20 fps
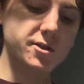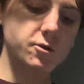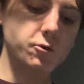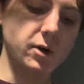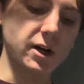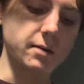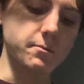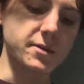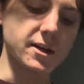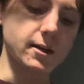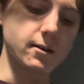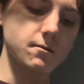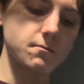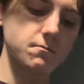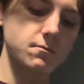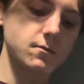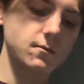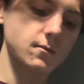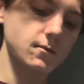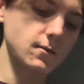quite a bit.
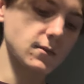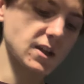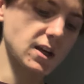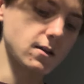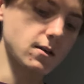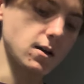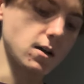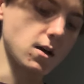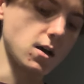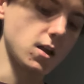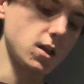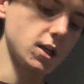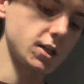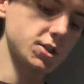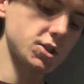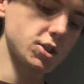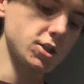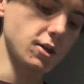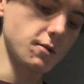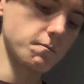
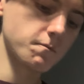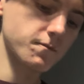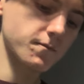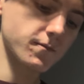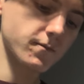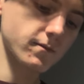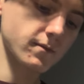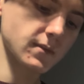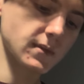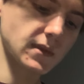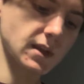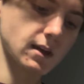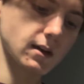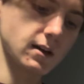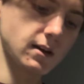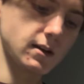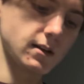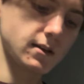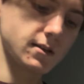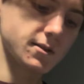Let's see.
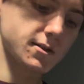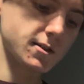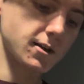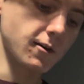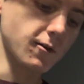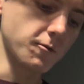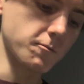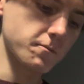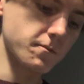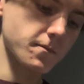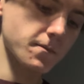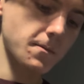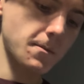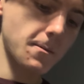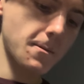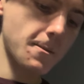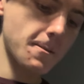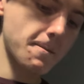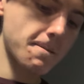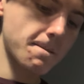So,
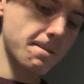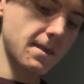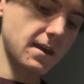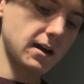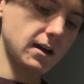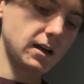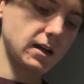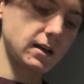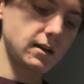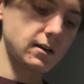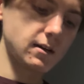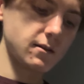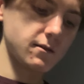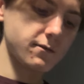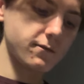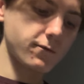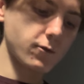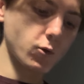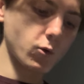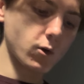
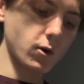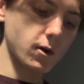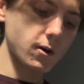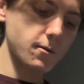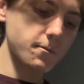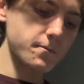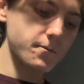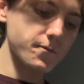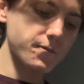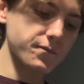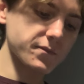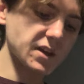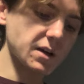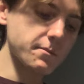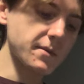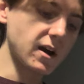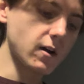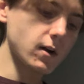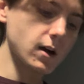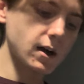for
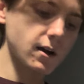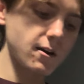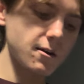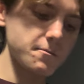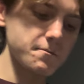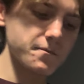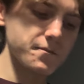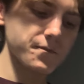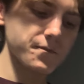America